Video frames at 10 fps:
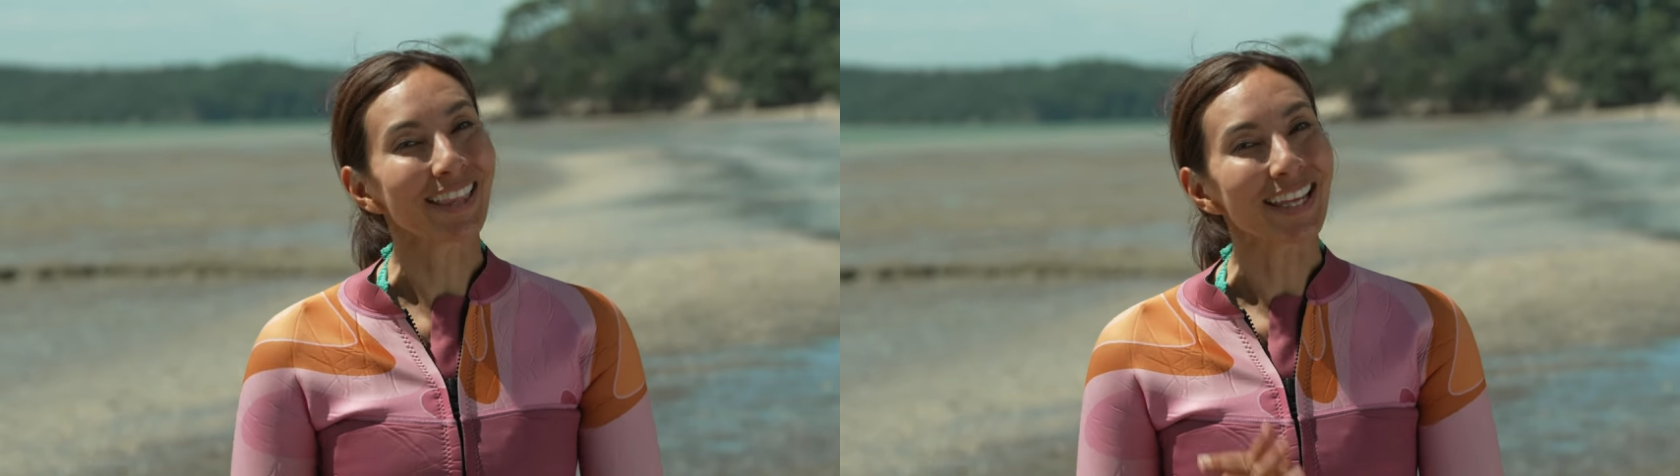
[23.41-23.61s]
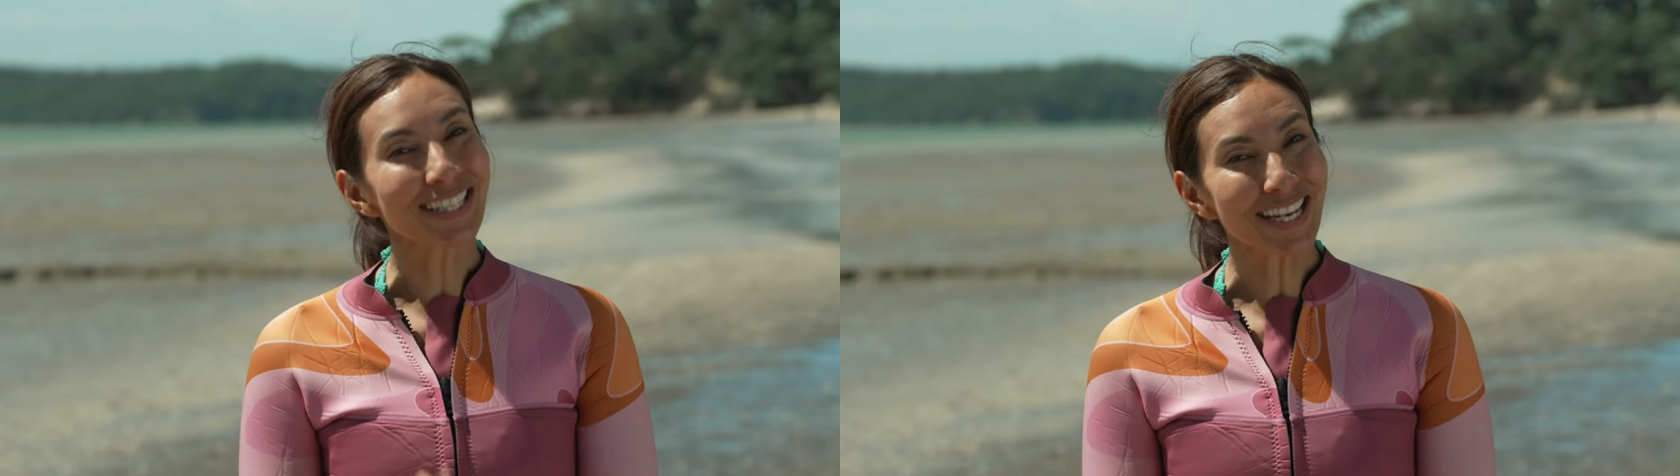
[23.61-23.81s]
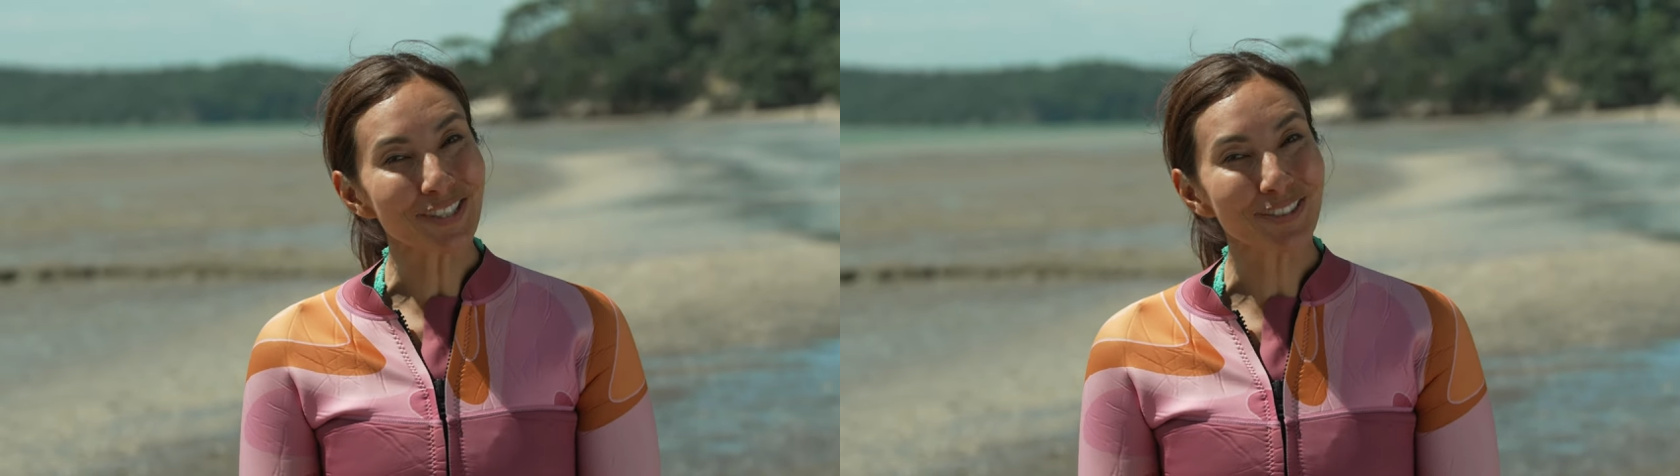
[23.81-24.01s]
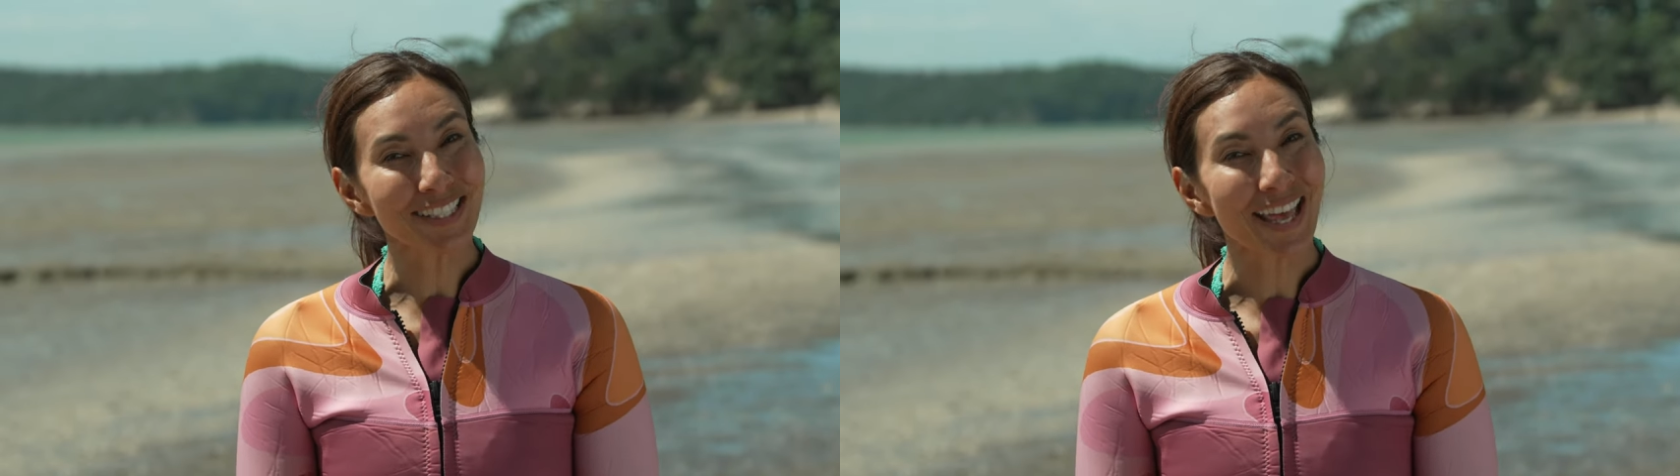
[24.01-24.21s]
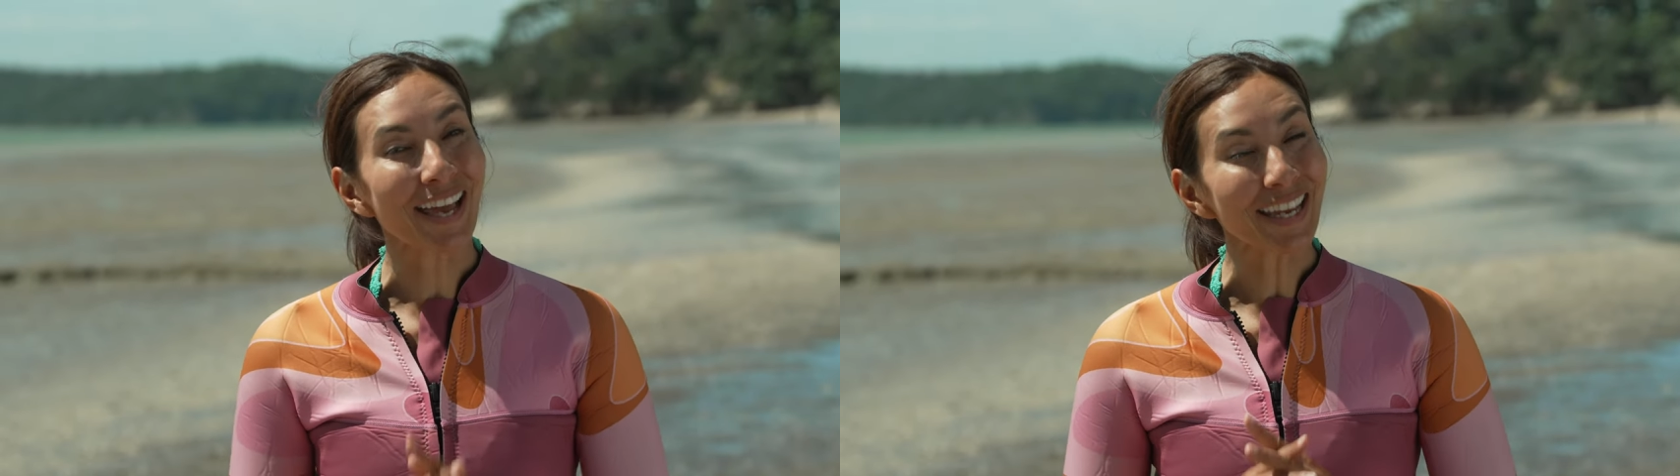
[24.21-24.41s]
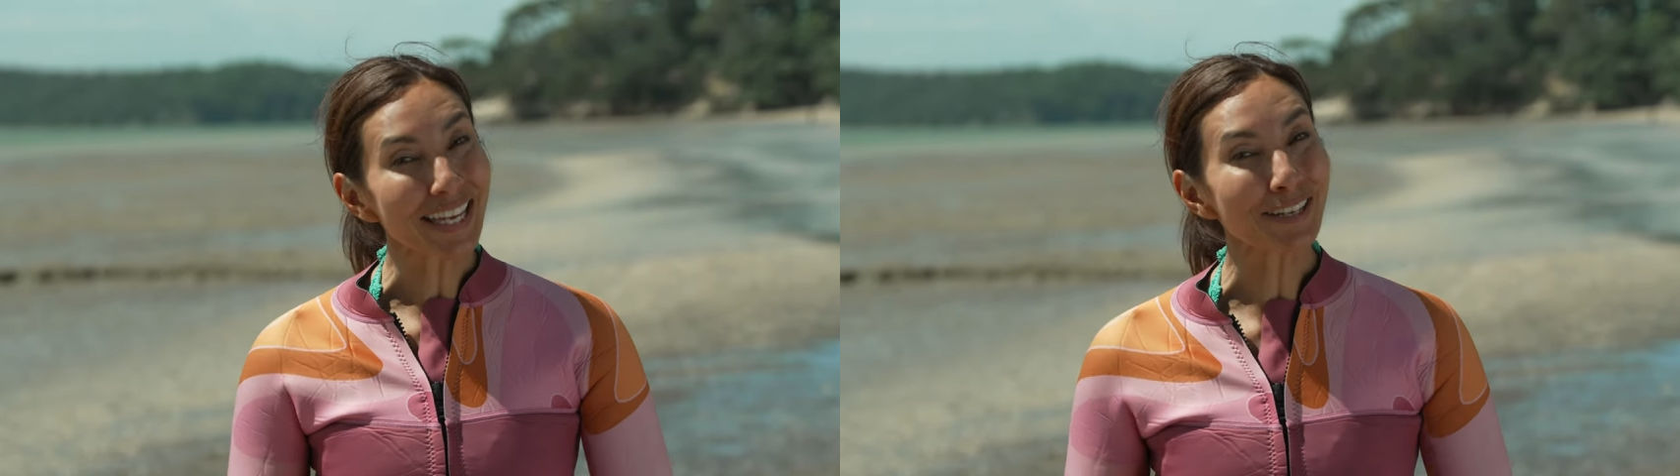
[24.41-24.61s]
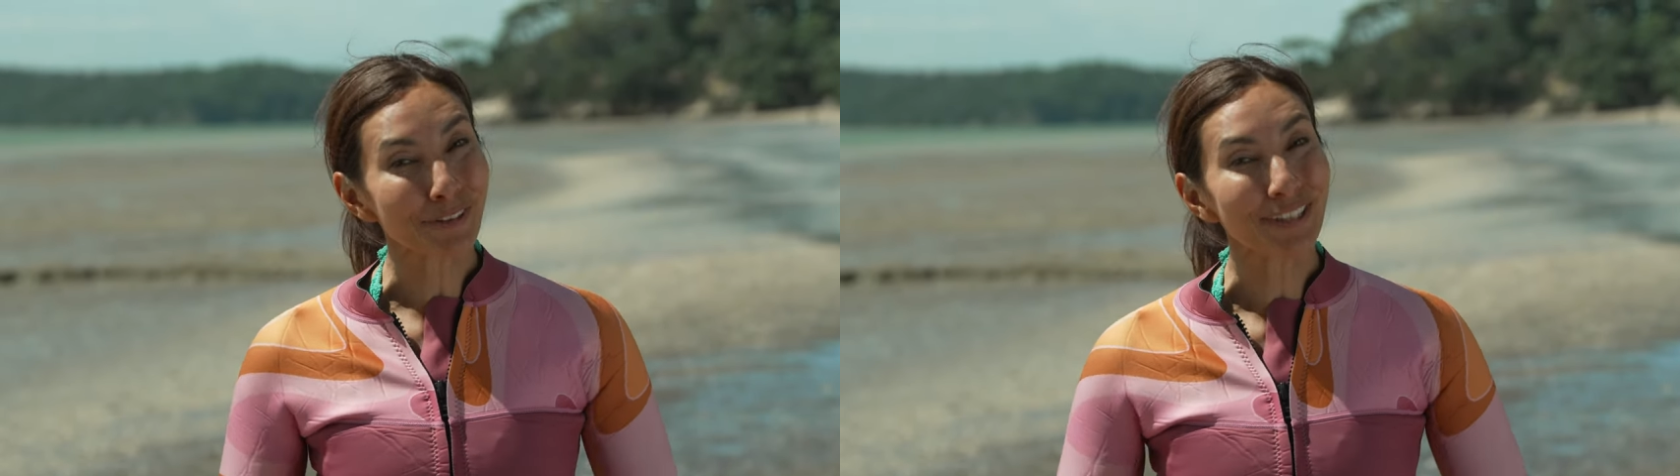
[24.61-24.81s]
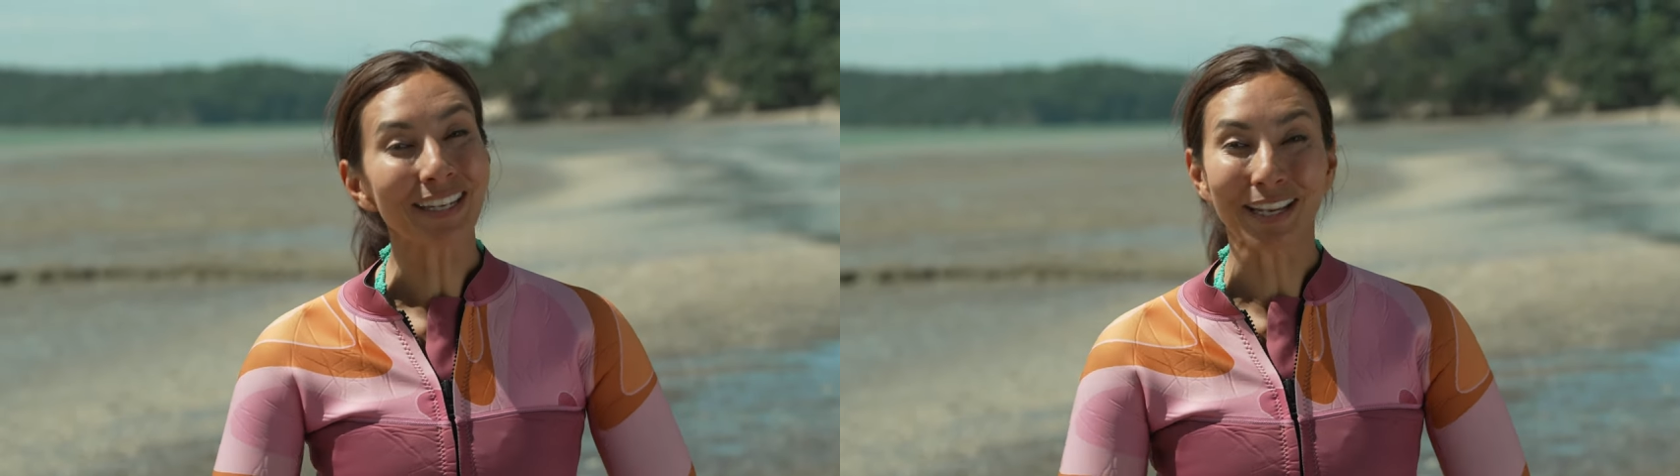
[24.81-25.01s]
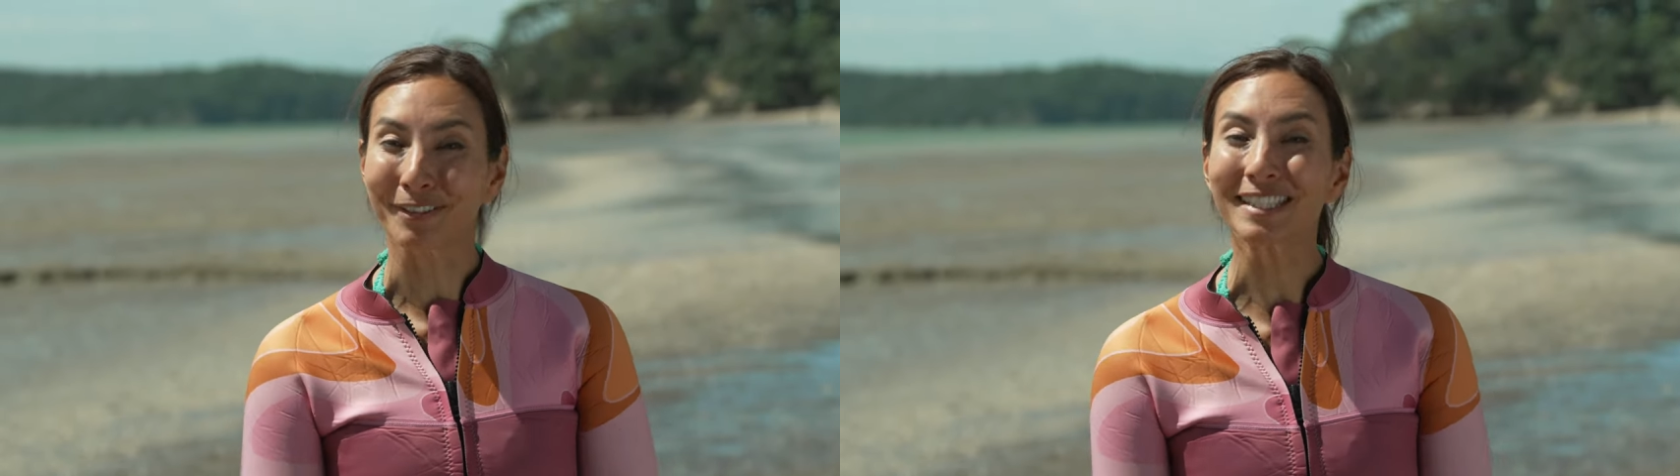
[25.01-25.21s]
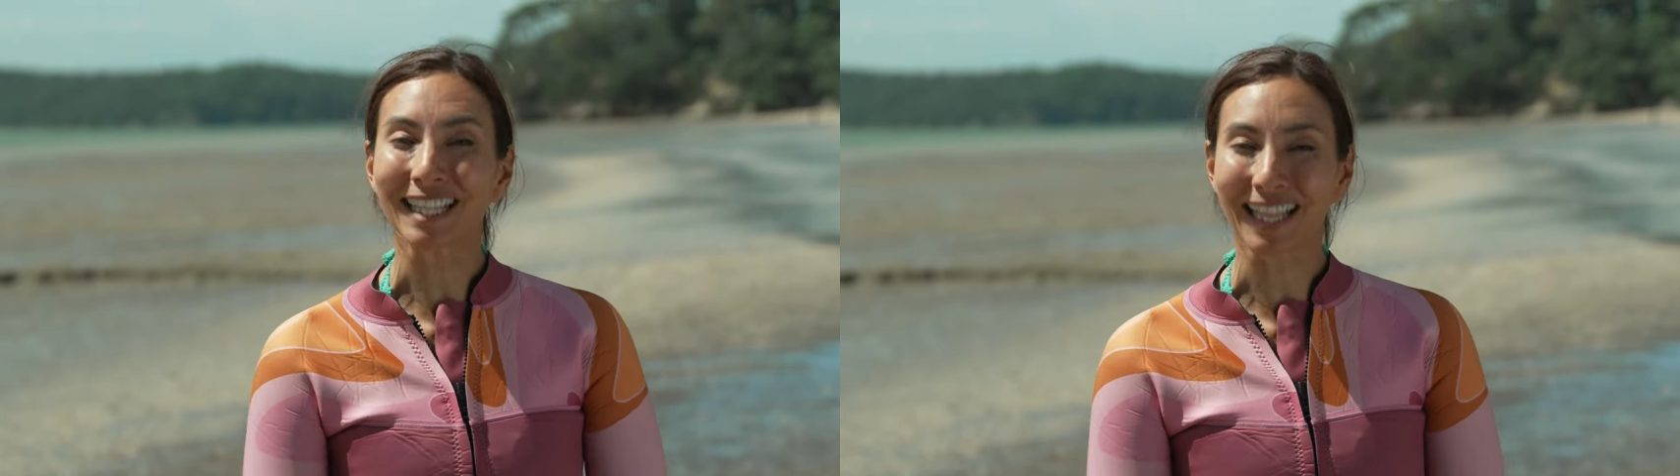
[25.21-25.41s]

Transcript: and that danger is there even if it's